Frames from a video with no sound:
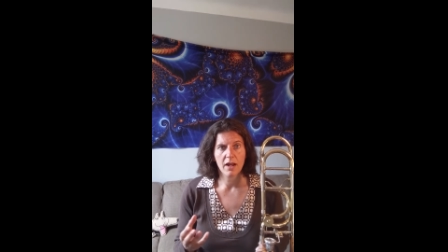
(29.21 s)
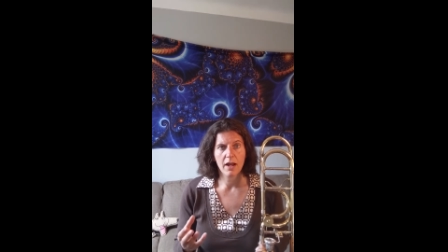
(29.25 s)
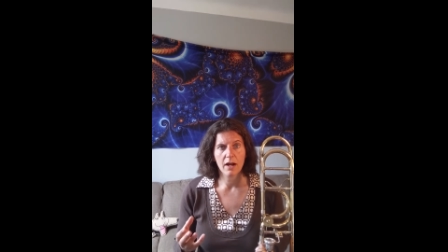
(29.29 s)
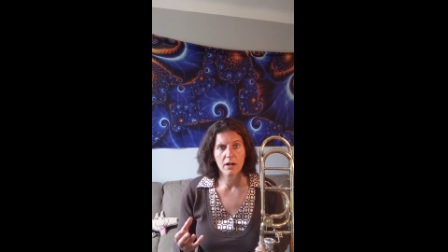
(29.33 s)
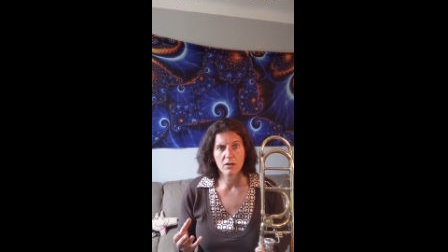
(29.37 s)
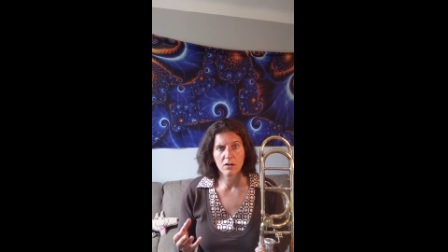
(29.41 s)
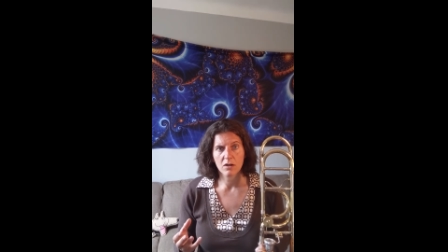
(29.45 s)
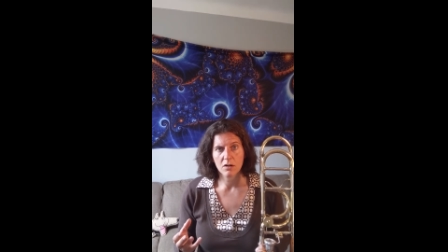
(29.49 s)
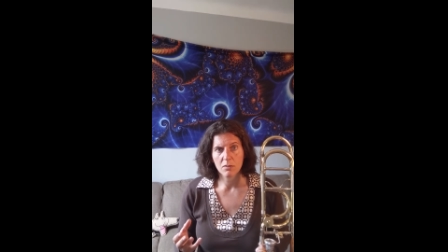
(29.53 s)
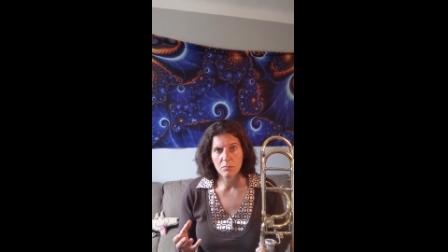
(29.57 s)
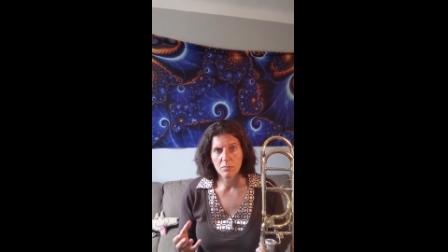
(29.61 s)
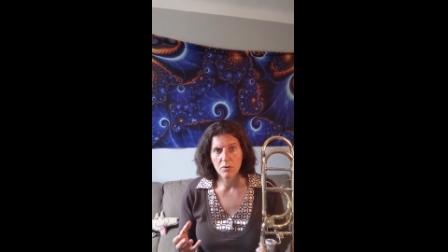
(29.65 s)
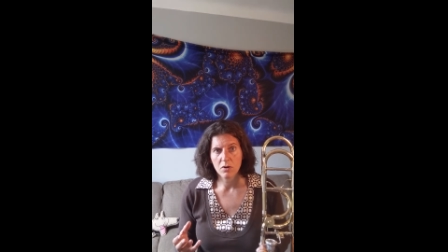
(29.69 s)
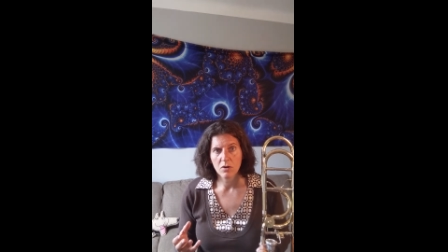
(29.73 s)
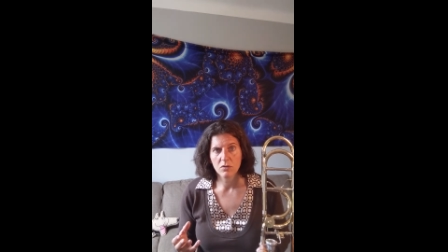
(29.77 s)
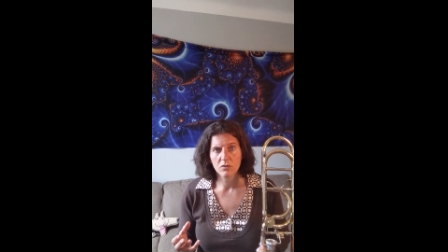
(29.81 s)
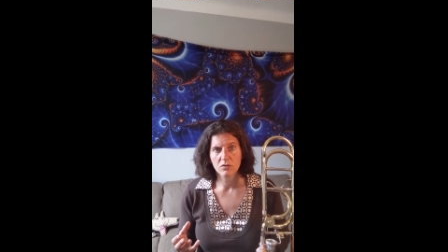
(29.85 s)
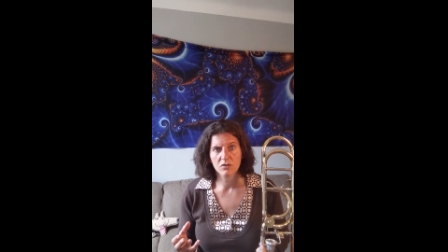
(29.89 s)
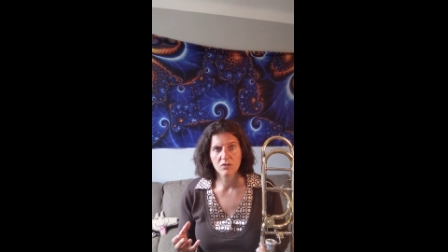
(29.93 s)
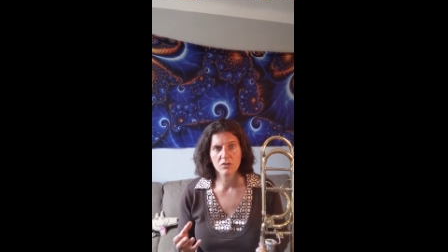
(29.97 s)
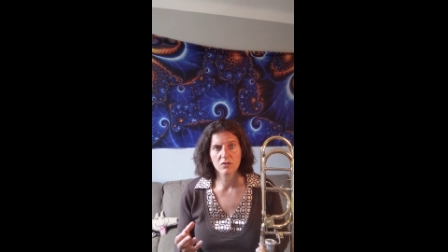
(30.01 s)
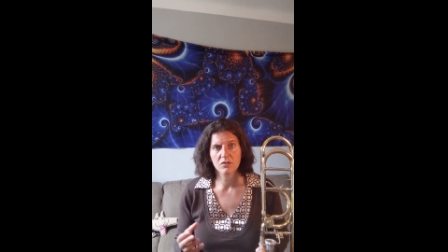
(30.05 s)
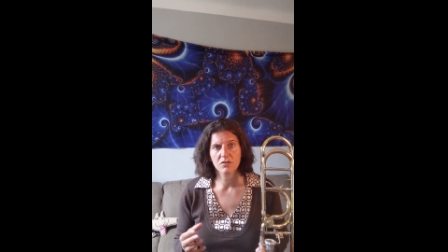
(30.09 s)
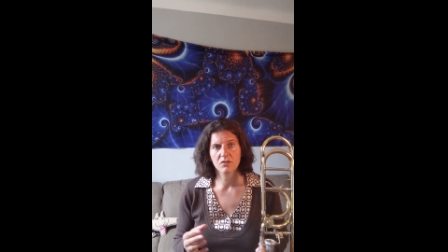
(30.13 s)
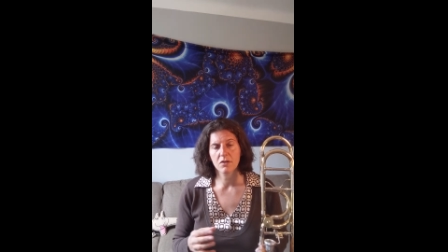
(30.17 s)
and
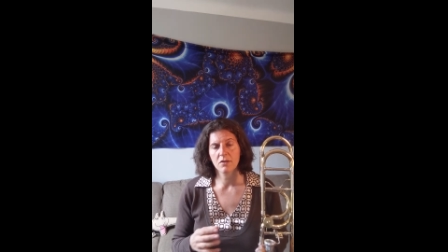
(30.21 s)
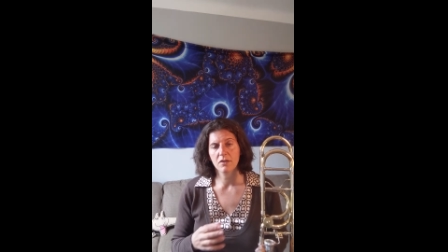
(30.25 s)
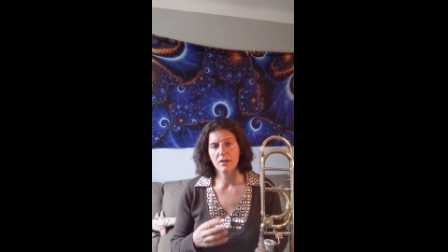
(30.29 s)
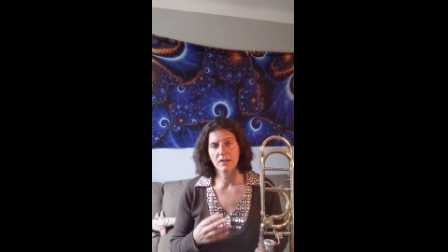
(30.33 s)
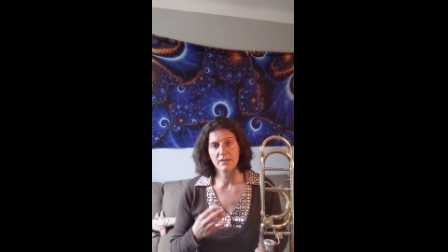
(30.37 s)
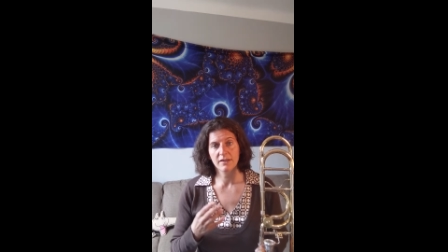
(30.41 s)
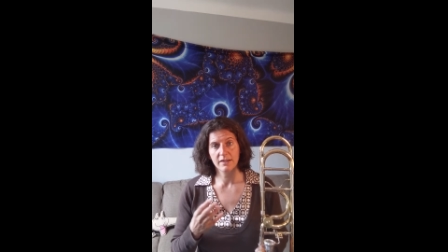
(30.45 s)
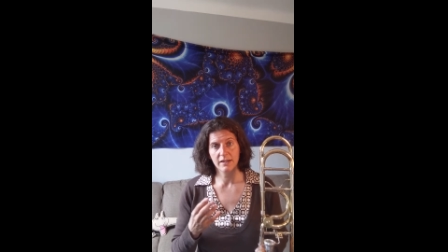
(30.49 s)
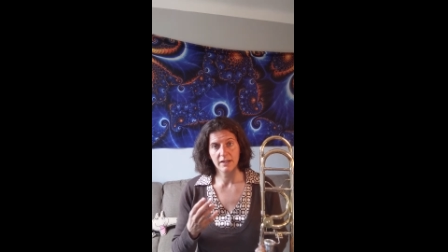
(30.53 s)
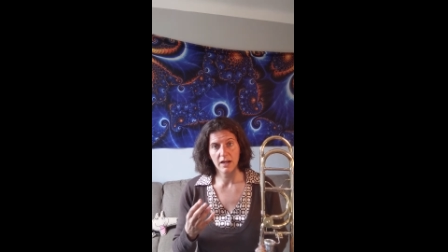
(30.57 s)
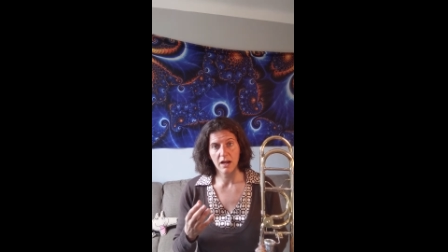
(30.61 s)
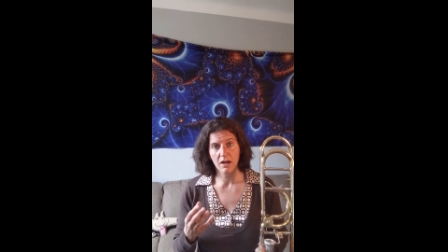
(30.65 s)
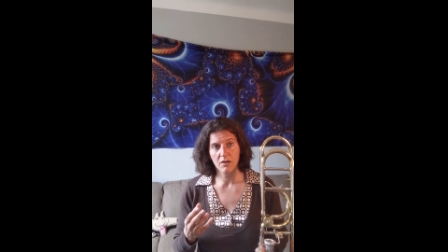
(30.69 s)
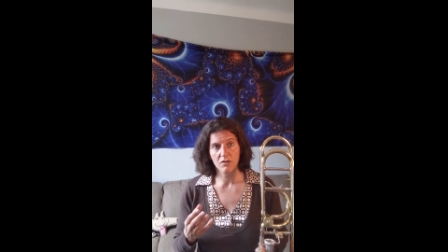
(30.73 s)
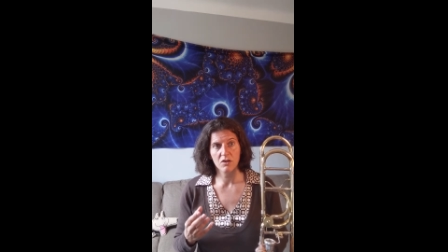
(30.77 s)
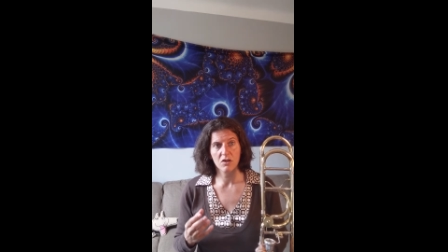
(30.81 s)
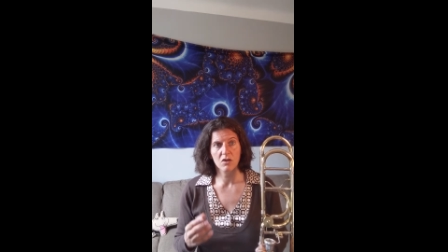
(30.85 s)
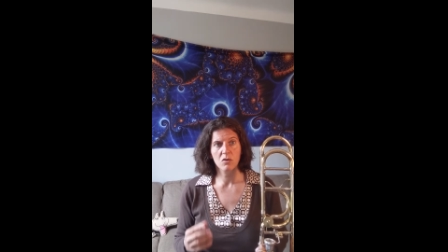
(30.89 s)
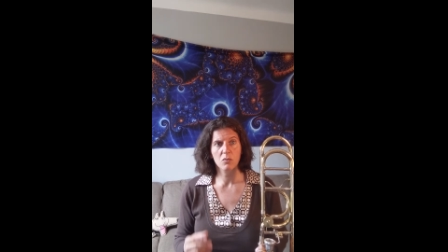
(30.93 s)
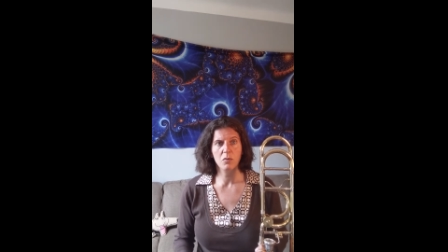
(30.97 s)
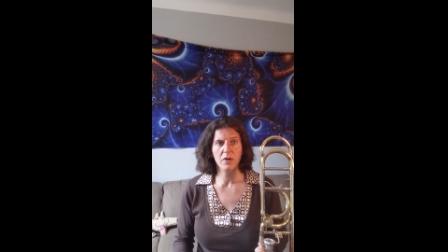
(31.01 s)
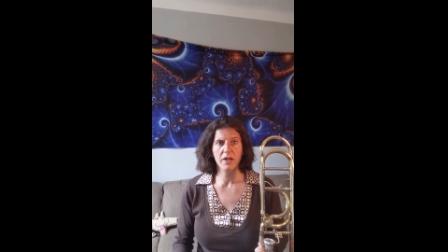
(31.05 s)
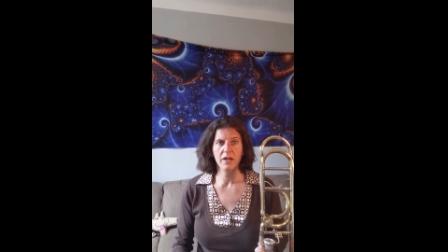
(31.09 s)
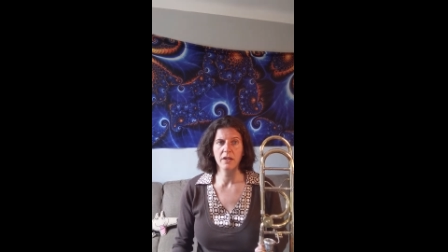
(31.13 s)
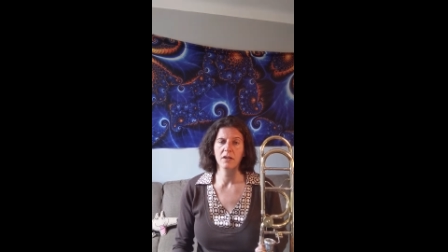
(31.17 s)
composers so that together
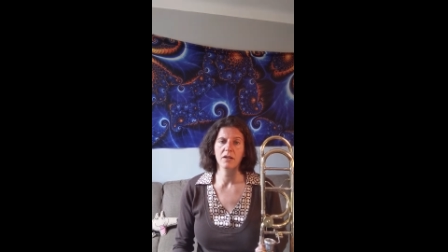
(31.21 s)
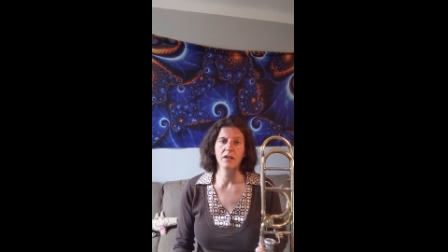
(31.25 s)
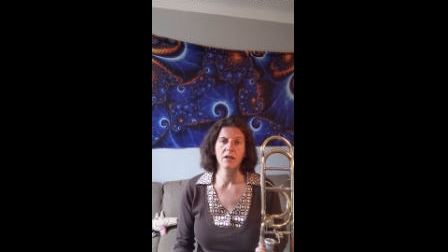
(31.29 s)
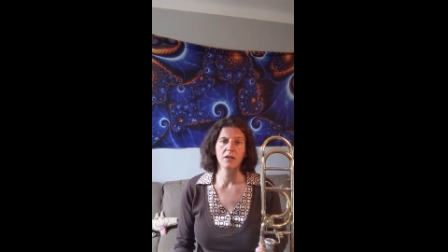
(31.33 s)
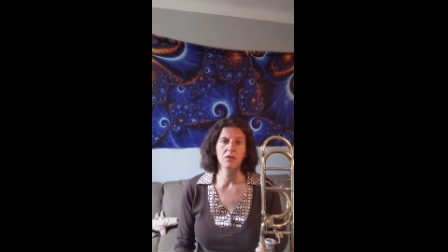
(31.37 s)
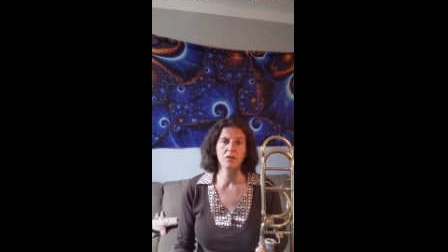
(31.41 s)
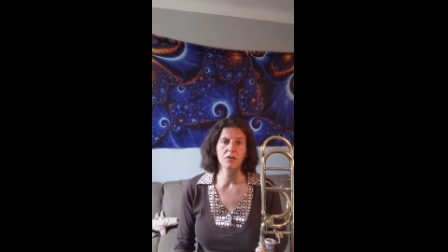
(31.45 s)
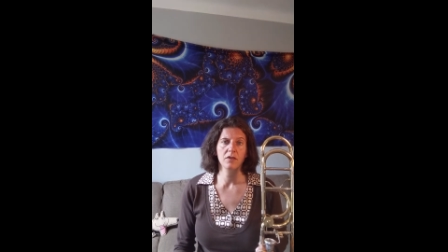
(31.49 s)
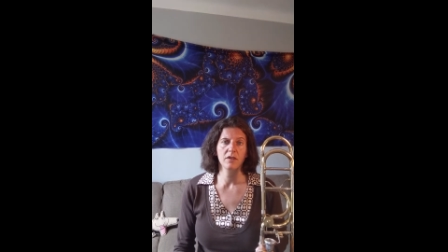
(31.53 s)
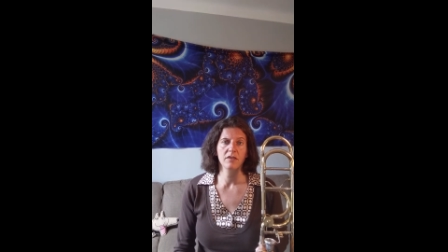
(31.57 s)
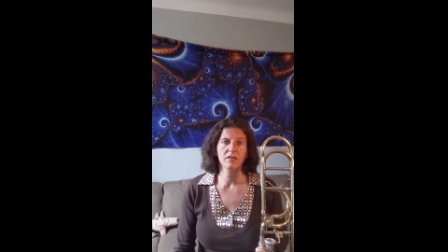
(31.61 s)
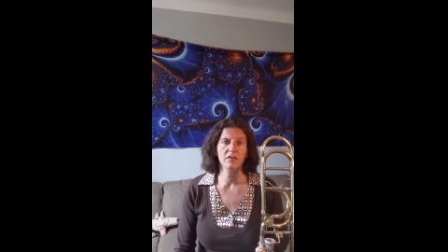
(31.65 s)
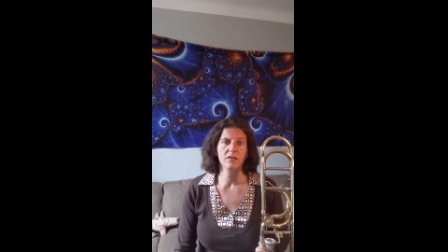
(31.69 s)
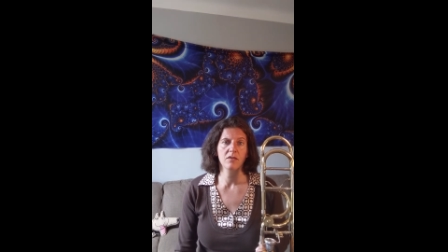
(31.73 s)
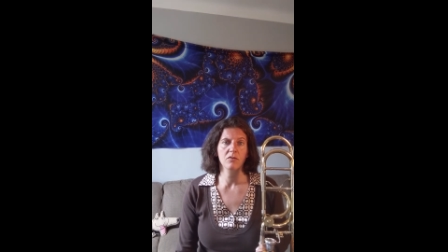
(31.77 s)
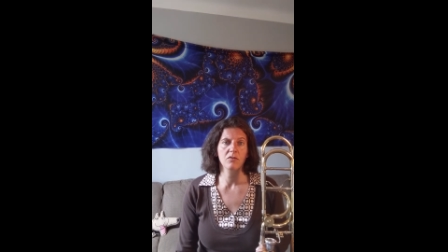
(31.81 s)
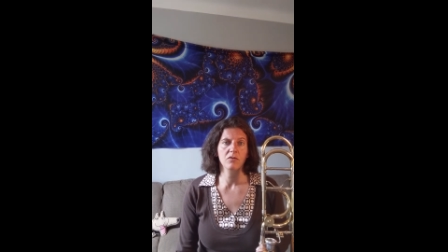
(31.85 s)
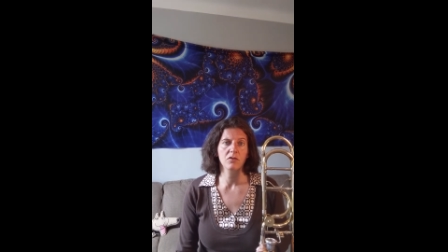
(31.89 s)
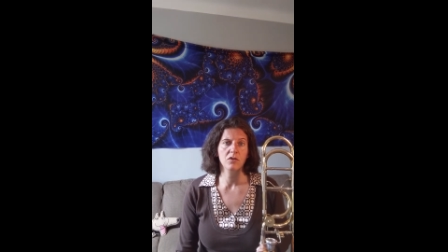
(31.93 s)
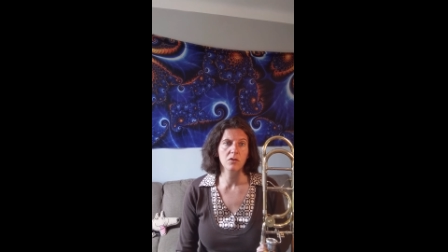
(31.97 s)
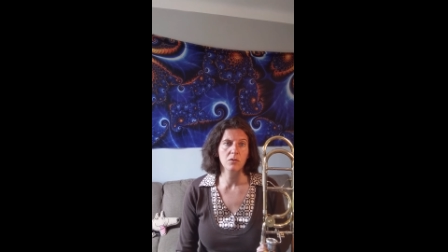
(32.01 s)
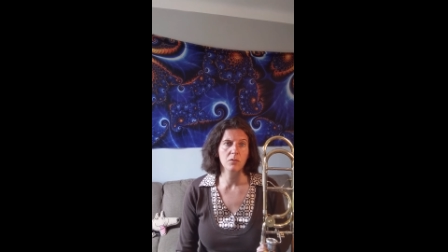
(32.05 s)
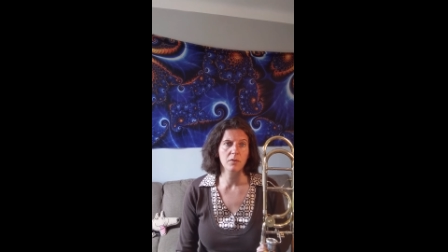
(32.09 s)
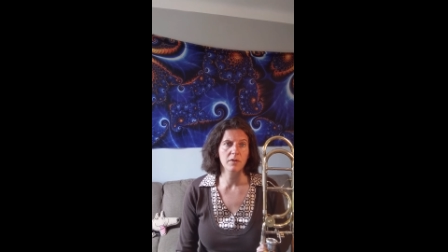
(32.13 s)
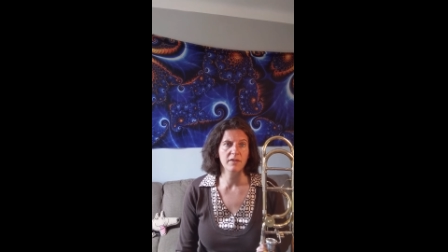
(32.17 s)
we can increase the
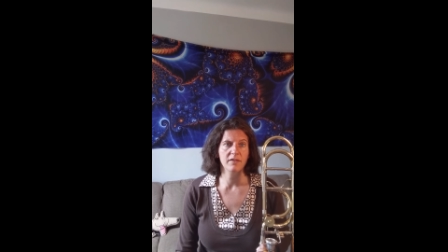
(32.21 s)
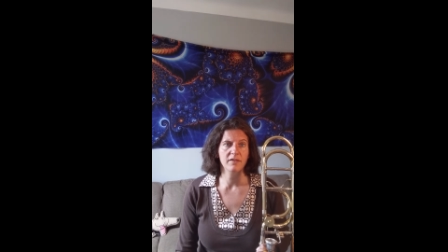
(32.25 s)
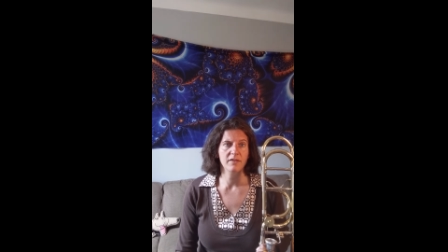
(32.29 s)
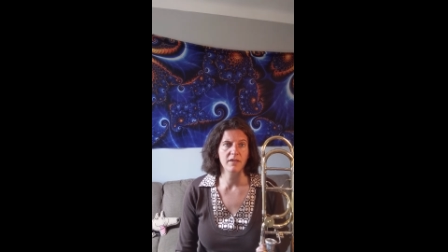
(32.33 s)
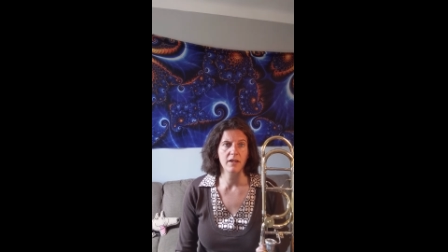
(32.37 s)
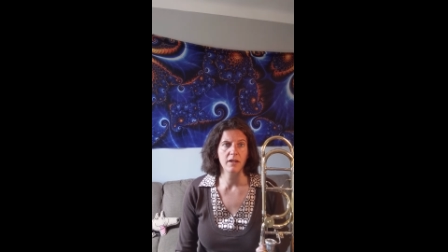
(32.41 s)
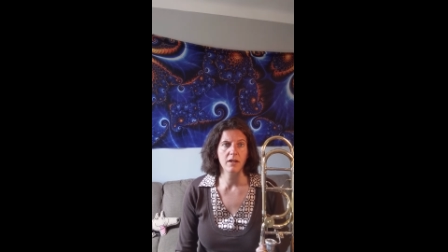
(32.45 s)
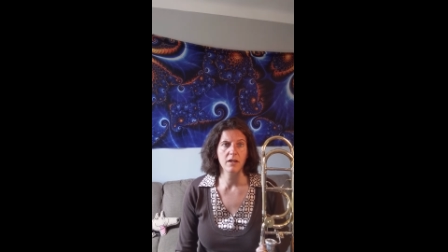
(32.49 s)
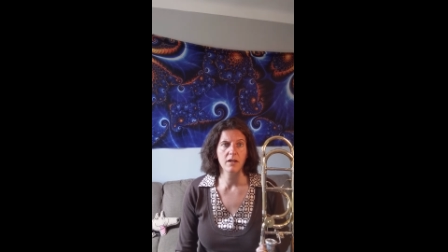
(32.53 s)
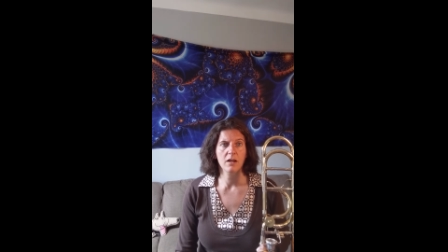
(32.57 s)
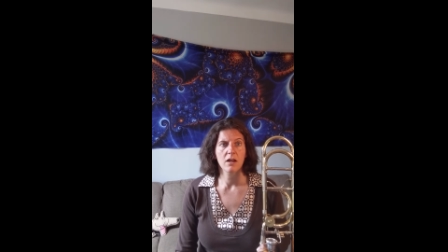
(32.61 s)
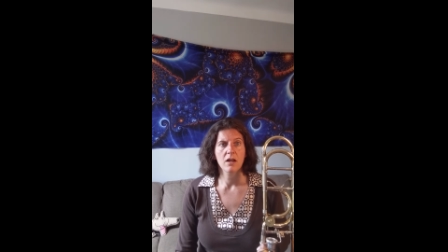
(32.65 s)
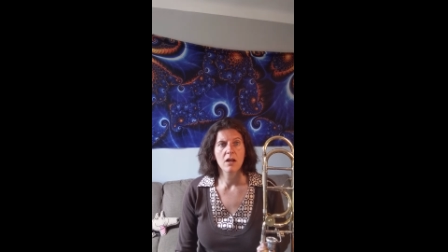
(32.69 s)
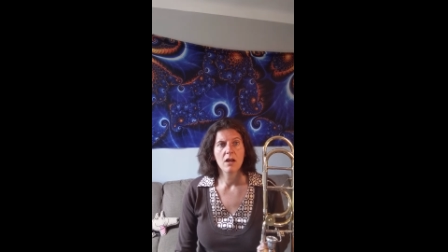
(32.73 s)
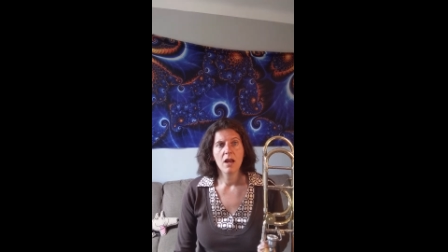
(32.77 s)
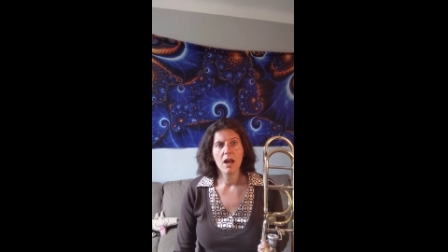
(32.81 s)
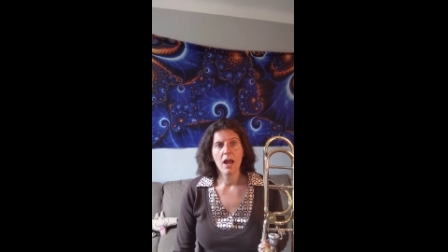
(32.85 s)
fluency